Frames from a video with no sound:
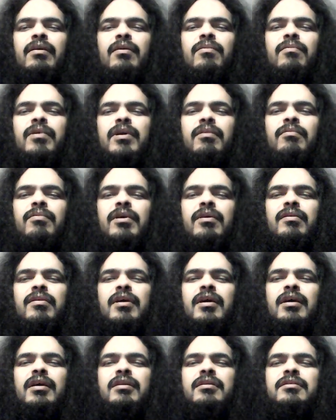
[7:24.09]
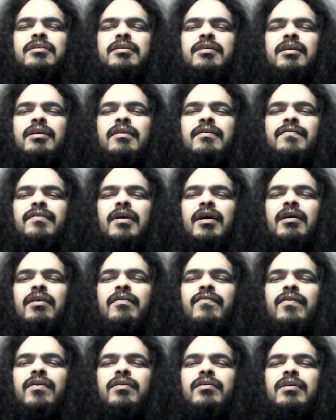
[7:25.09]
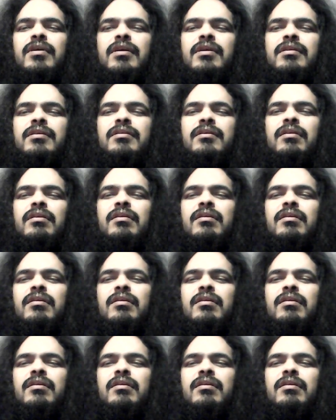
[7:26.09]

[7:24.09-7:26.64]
We will then shift our focus